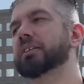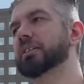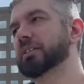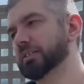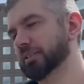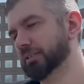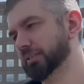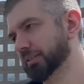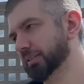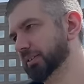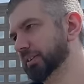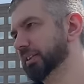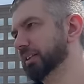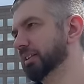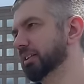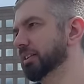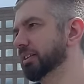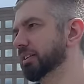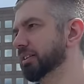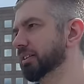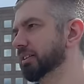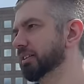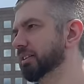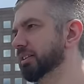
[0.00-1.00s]
the scene. There's
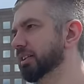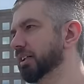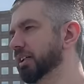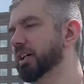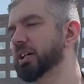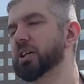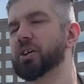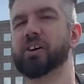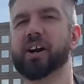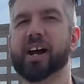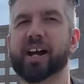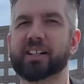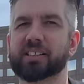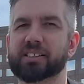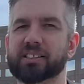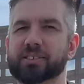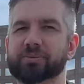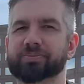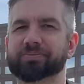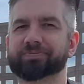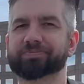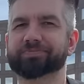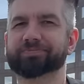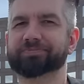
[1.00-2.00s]
nothing. Correct.
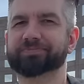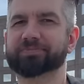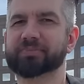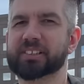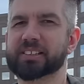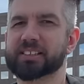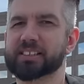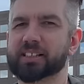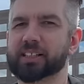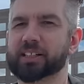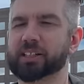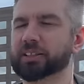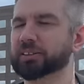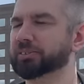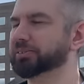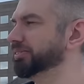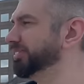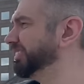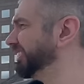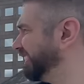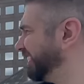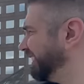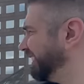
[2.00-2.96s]
Okay. So. But